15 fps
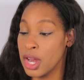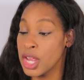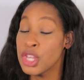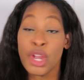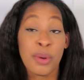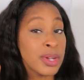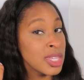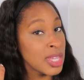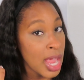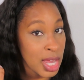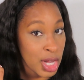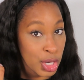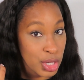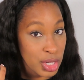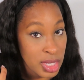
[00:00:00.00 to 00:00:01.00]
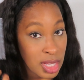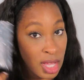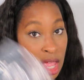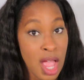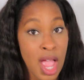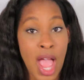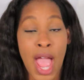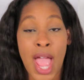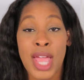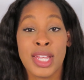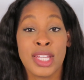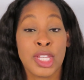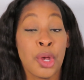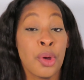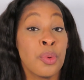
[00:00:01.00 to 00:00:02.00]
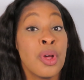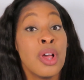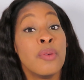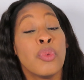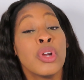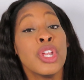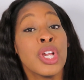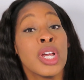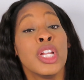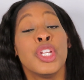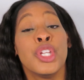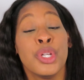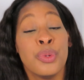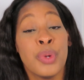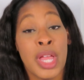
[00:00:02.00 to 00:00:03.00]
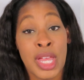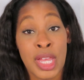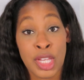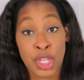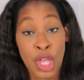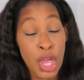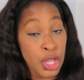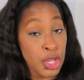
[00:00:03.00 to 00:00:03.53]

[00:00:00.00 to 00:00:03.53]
your retainers. And so what you're going to do is